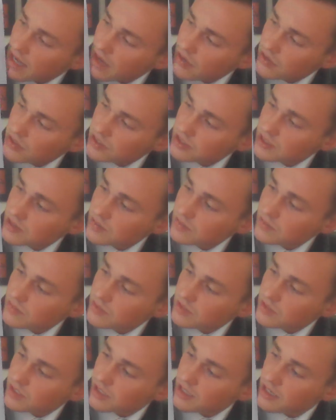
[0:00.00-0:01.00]
calcium
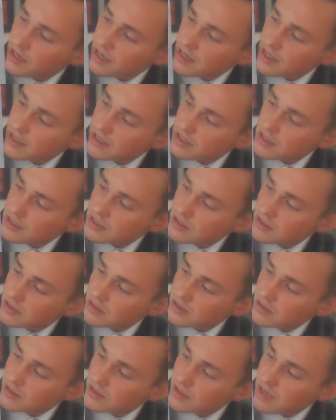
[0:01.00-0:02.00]
connects
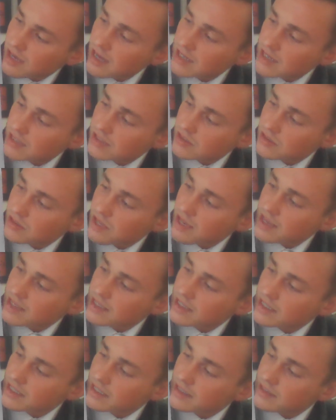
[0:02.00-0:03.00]
as a
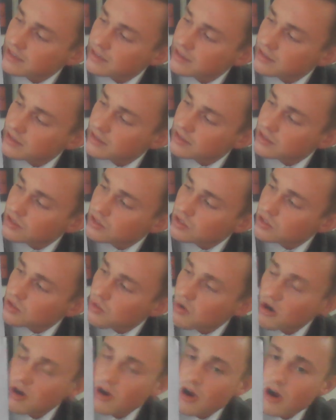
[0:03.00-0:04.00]
ligand
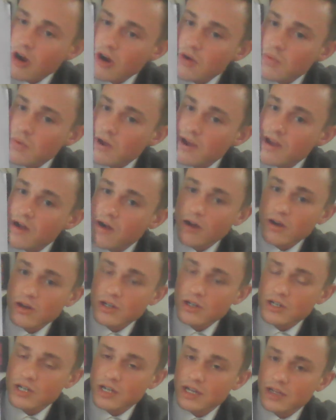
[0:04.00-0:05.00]
to our
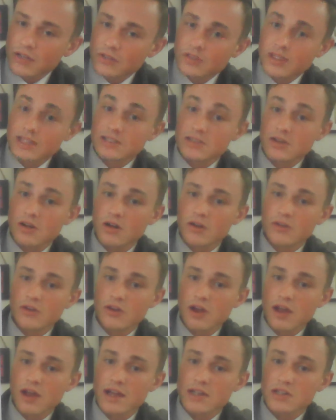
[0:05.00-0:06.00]
RYR channel that's on
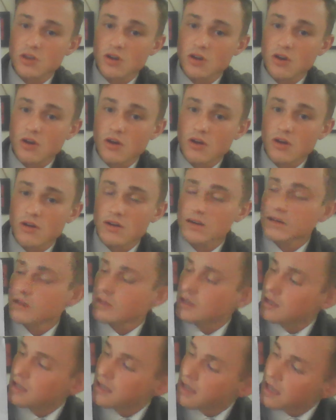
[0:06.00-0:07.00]
our SR,
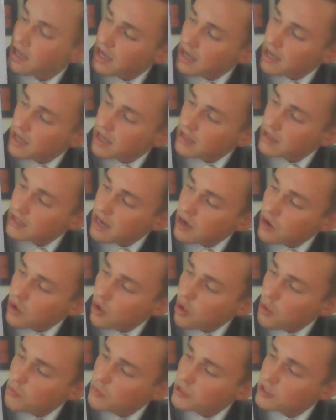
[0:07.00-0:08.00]
and that
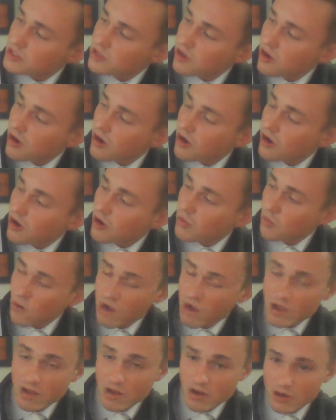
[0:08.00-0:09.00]
opens the
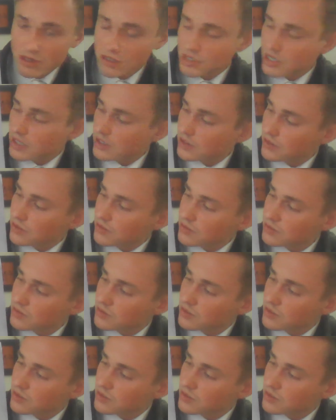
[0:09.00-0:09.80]
RYR channel,